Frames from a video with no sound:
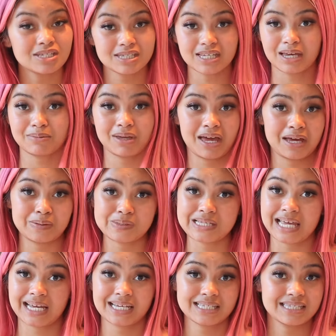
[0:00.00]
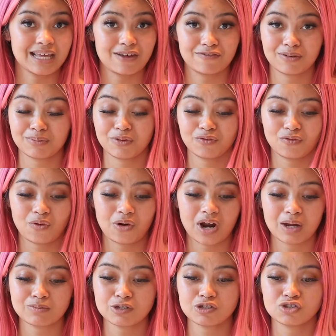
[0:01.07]
the same Yams, like I said from before.
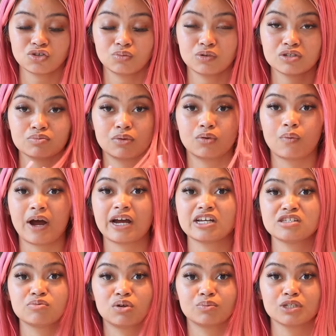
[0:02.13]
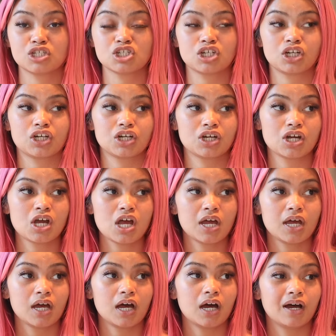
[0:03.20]
I'm just so much more wise, more mature.
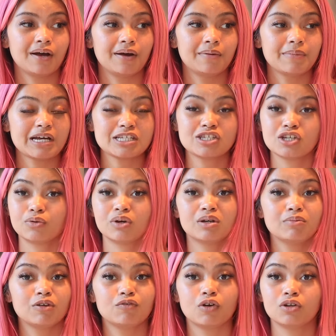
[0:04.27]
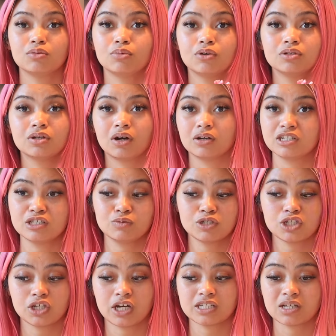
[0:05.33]
I still want to be vulnerable and honest
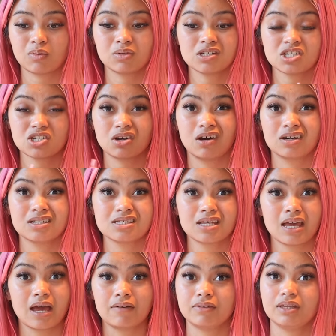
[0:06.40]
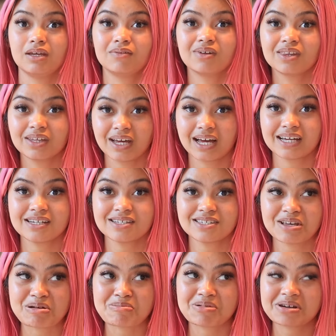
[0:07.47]
with you guys. I want to share honestly everything with you guys.
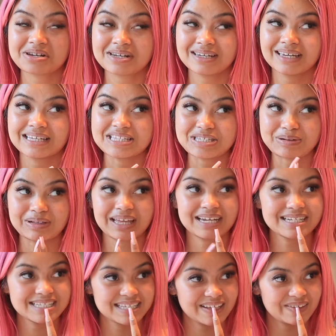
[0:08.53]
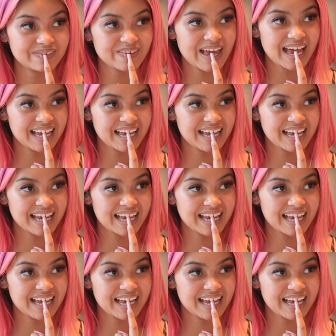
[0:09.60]
So we're gonna get to a lot of stuff.